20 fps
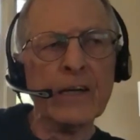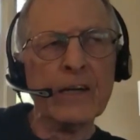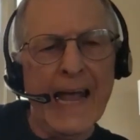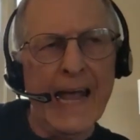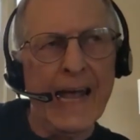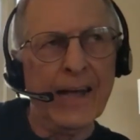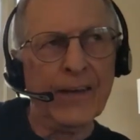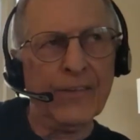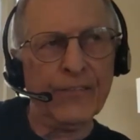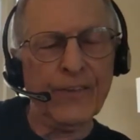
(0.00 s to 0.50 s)

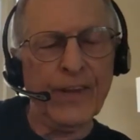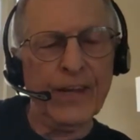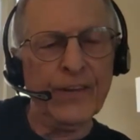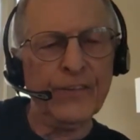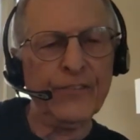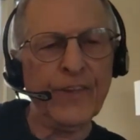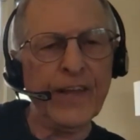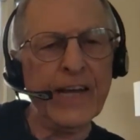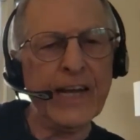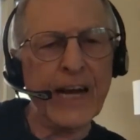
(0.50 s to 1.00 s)
as
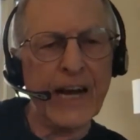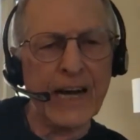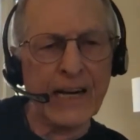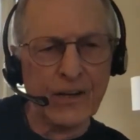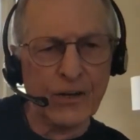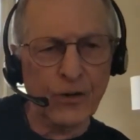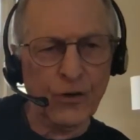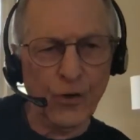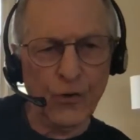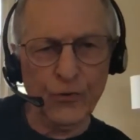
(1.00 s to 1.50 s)
as they got
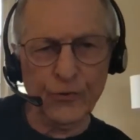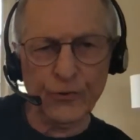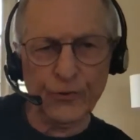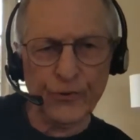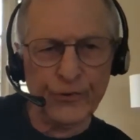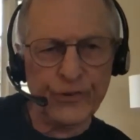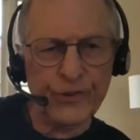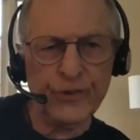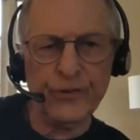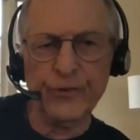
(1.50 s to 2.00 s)
closer
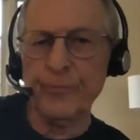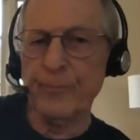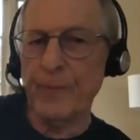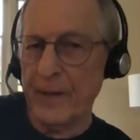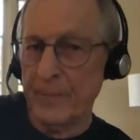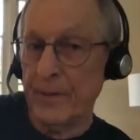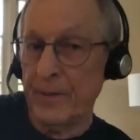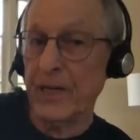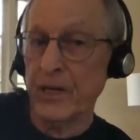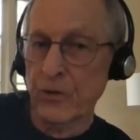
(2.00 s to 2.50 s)
to
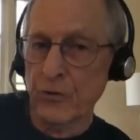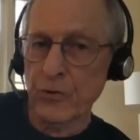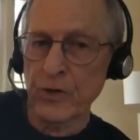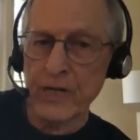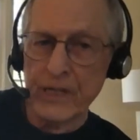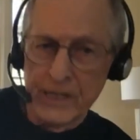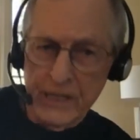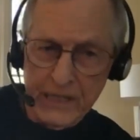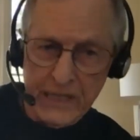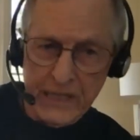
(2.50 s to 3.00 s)
maybe
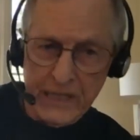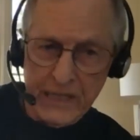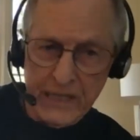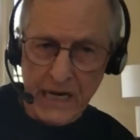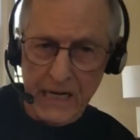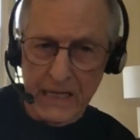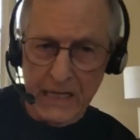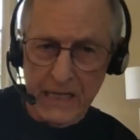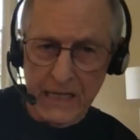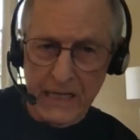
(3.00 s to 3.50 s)
agreeing to
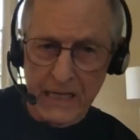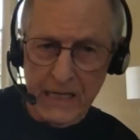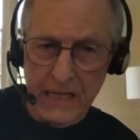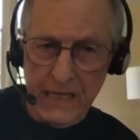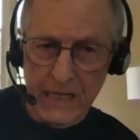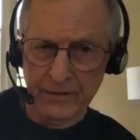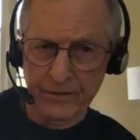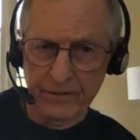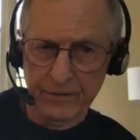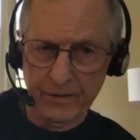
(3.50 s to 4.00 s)
take the light,
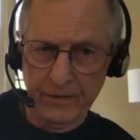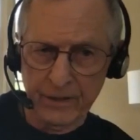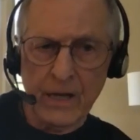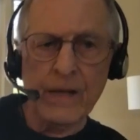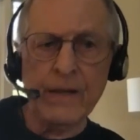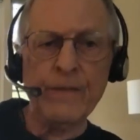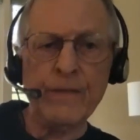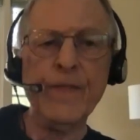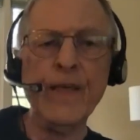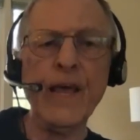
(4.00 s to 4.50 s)

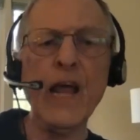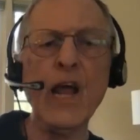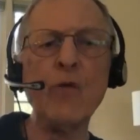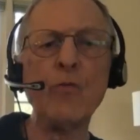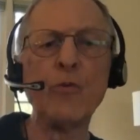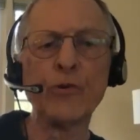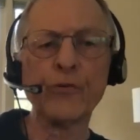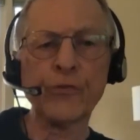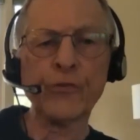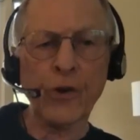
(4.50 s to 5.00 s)
they were
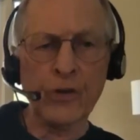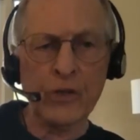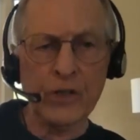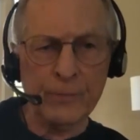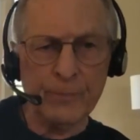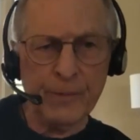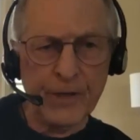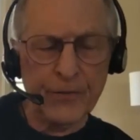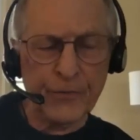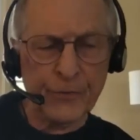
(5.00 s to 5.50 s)
starting to
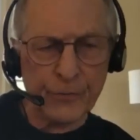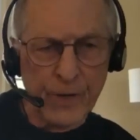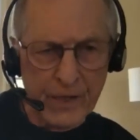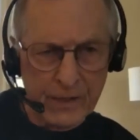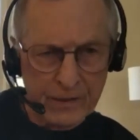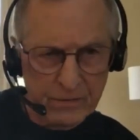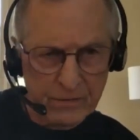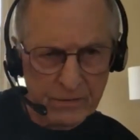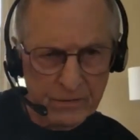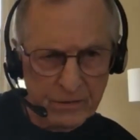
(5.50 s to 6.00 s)
be
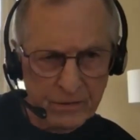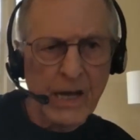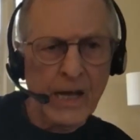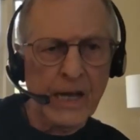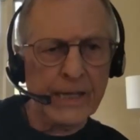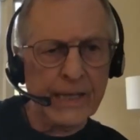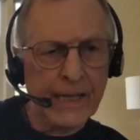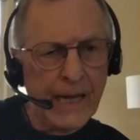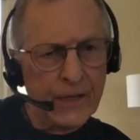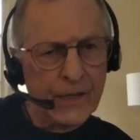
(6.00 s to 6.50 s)
threatened.
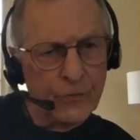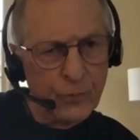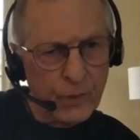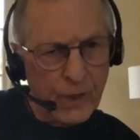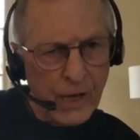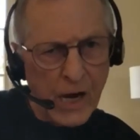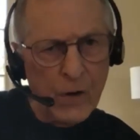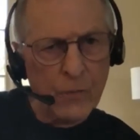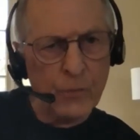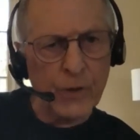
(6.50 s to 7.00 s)
And that's when
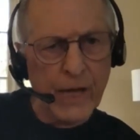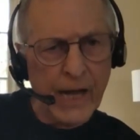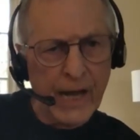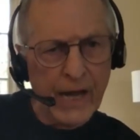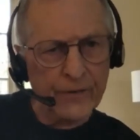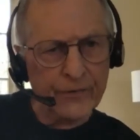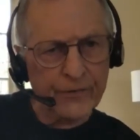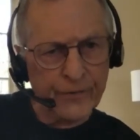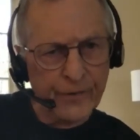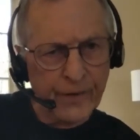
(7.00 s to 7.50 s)
I would
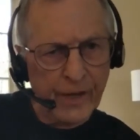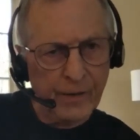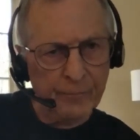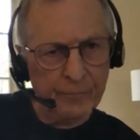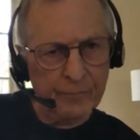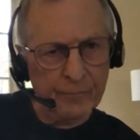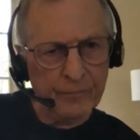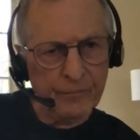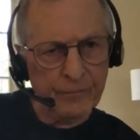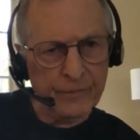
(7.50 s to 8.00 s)
ask them,
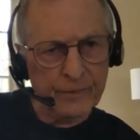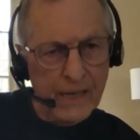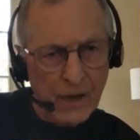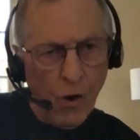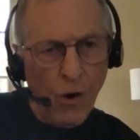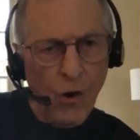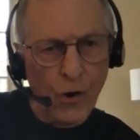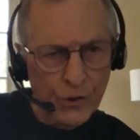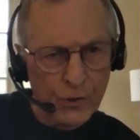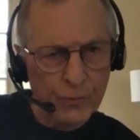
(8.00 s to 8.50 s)

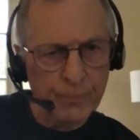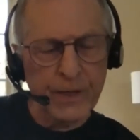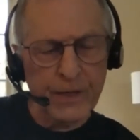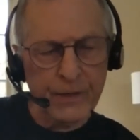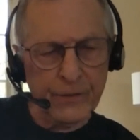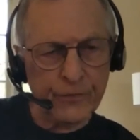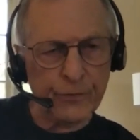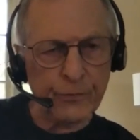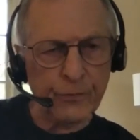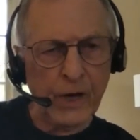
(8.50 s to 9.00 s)
Are you
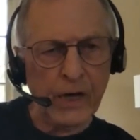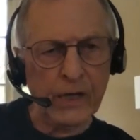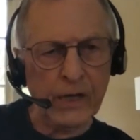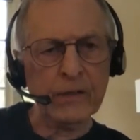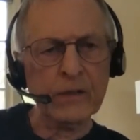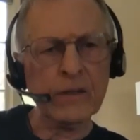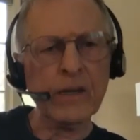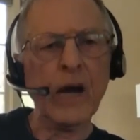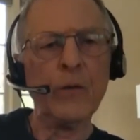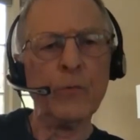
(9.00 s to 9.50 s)
being
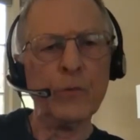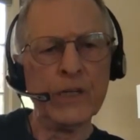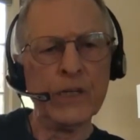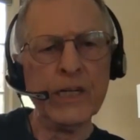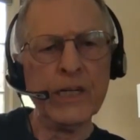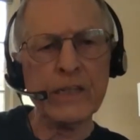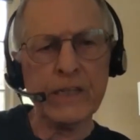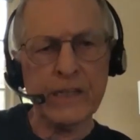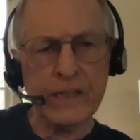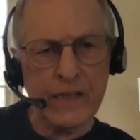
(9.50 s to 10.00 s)
threatened? I would
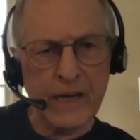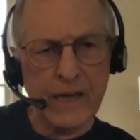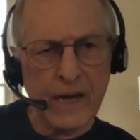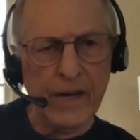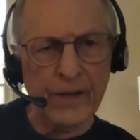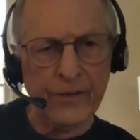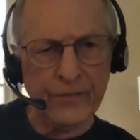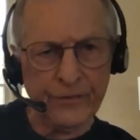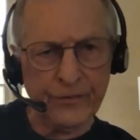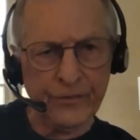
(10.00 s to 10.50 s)
get a
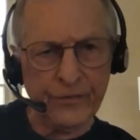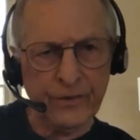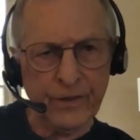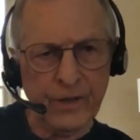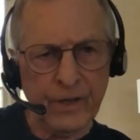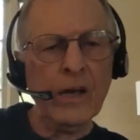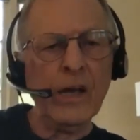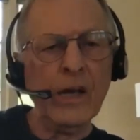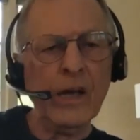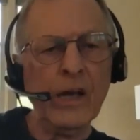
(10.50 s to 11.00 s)
yes.
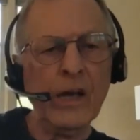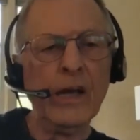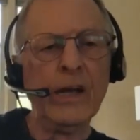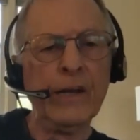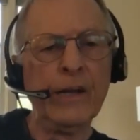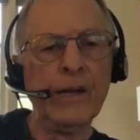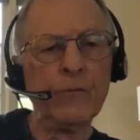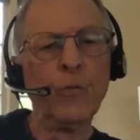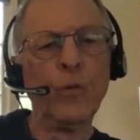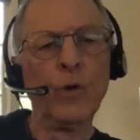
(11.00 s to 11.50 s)

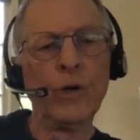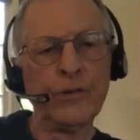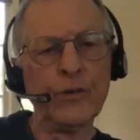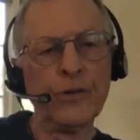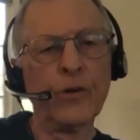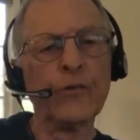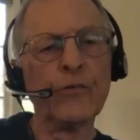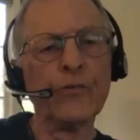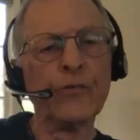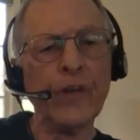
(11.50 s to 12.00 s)
And what
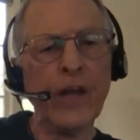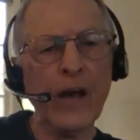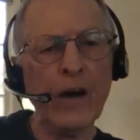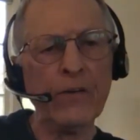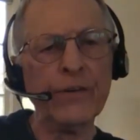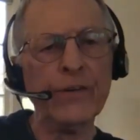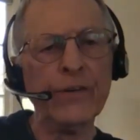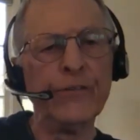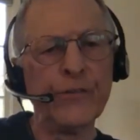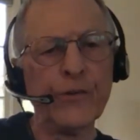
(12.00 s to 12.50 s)
turns
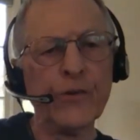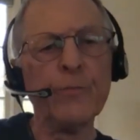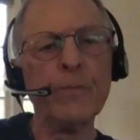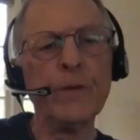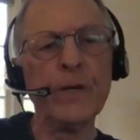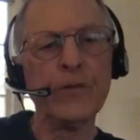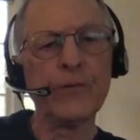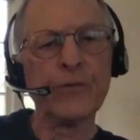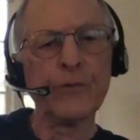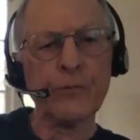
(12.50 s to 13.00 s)
out is they're
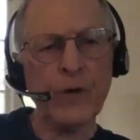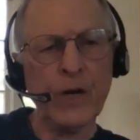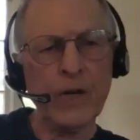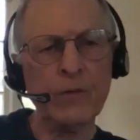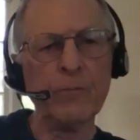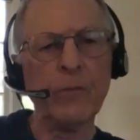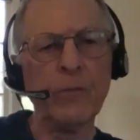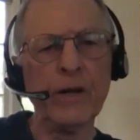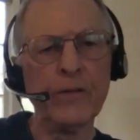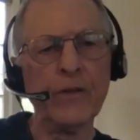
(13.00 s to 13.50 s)
being
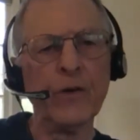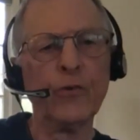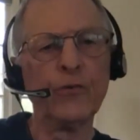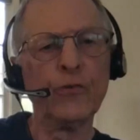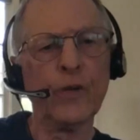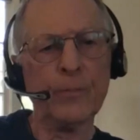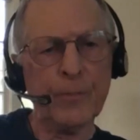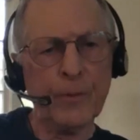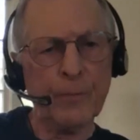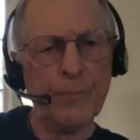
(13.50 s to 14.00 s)
threatened by those
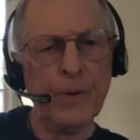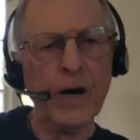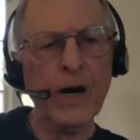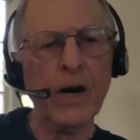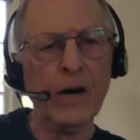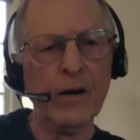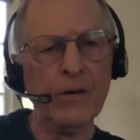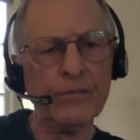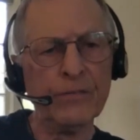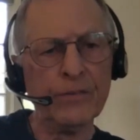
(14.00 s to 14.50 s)
up
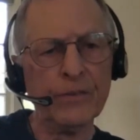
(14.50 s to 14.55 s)
above